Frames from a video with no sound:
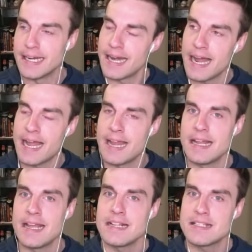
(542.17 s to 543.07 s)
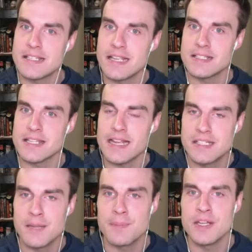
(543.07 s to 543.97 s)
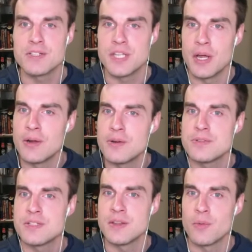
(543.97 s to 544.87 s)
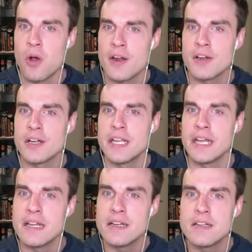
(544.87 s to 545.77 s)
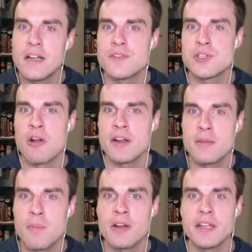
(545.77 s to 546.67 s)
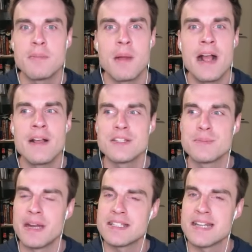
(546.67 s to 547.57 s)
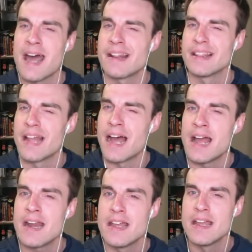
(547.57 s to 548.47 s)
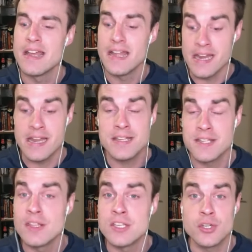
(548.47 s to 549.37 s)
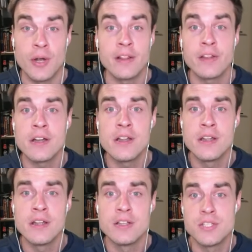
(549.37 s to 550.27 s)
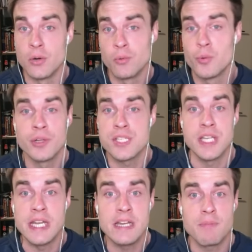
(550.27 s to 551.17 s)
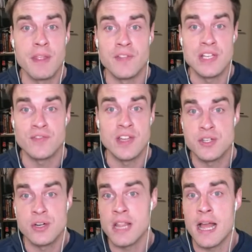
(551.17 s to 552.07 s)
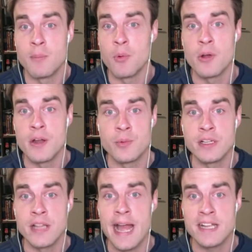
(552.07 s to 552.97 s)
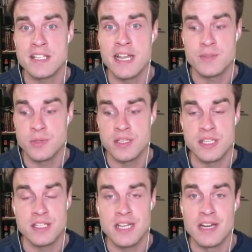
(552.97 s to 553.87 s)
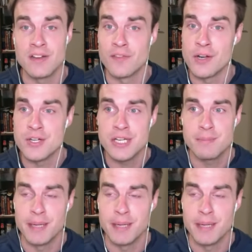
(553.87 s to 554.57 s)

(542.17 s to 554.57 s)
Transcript: And I and, and it's it's like dipping your toes in the water again of starting to market Miles, but it's not a lot he is in this trailer, so we'll see if he's featured a lot more in Reel Access with this extended version.